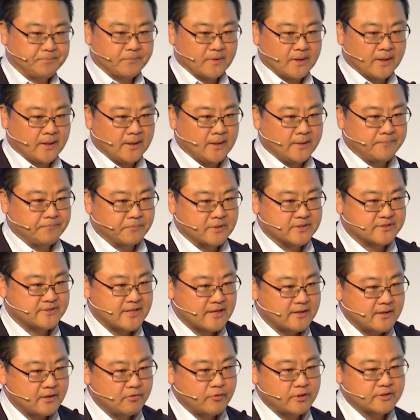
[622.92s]
The
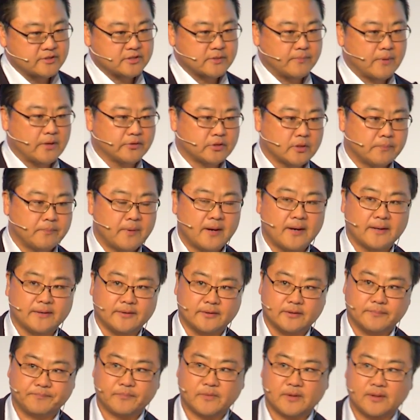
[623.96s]
second one is about the
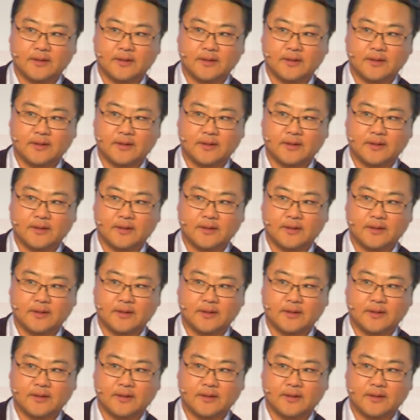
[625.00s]
buyer.